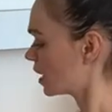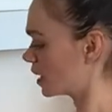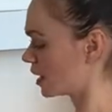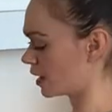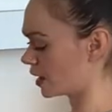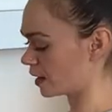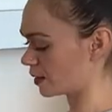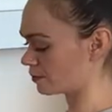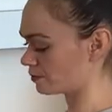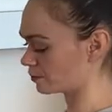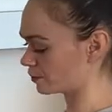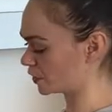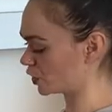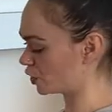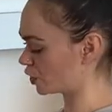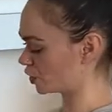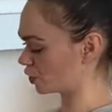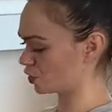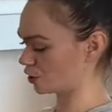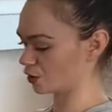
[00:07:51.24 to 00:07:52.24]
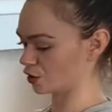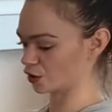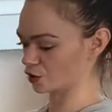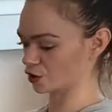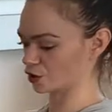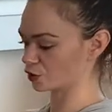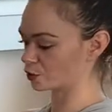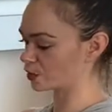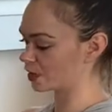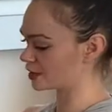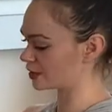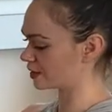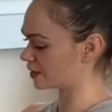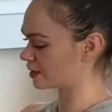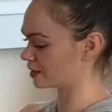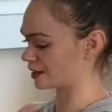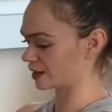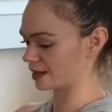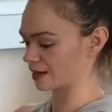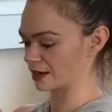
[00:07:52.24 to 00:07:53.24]
um, you can do your
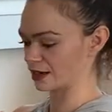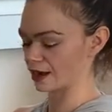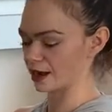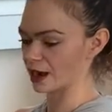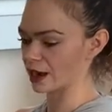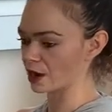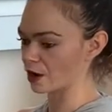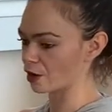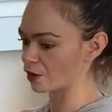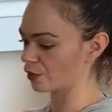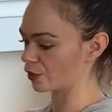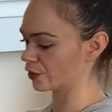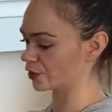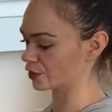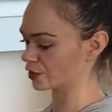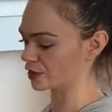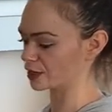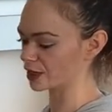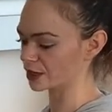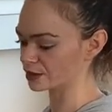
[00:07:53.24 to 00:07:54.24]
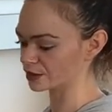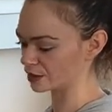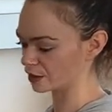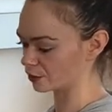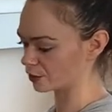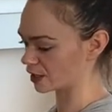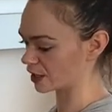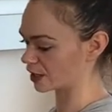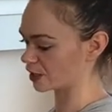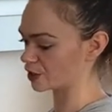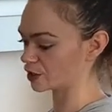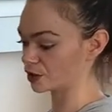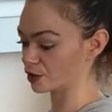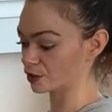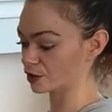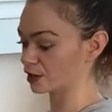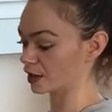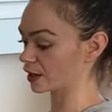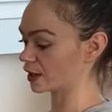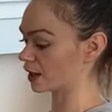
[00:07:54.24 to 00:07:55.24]
squeezes in and out. There's things that we can
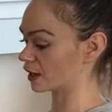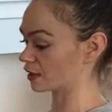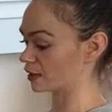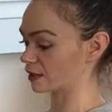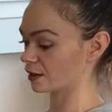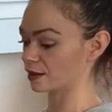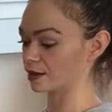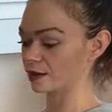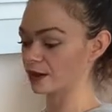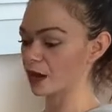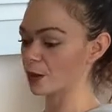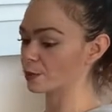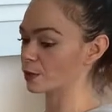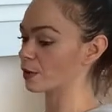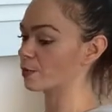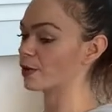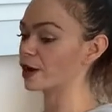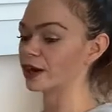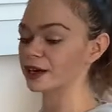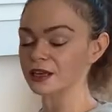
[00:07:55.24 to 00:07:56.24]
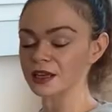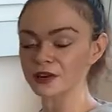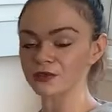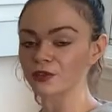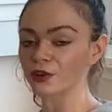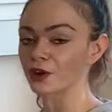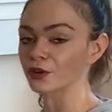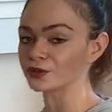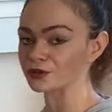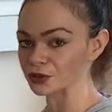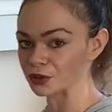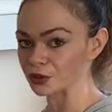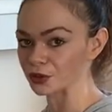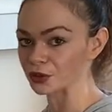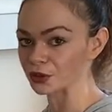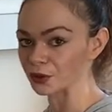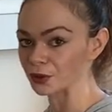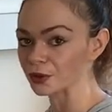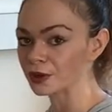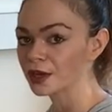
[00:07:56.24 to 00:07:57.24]
do to get the upper body involved
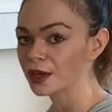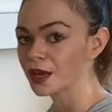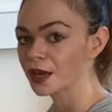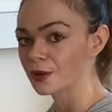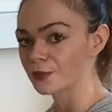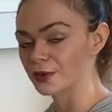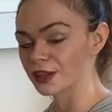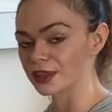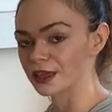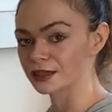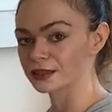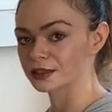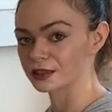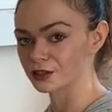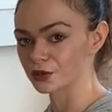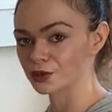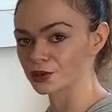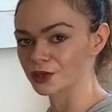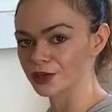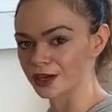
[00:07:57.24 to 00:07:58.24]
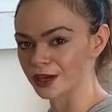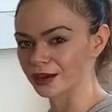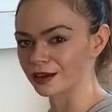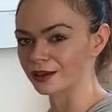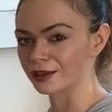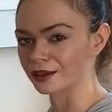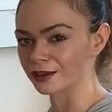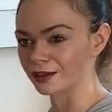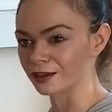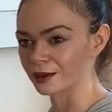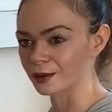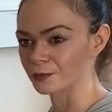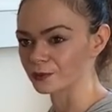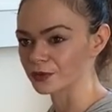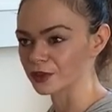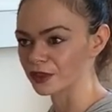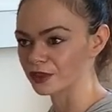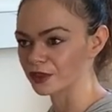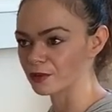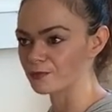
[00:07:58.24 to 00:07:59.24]
too. But that's those are kind of the,
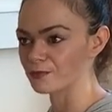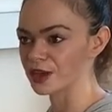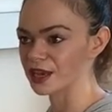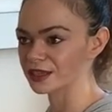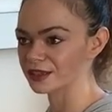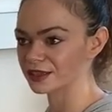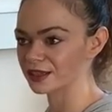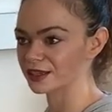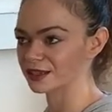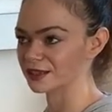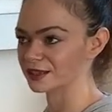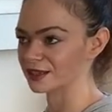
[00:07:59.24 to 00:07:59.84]
the basic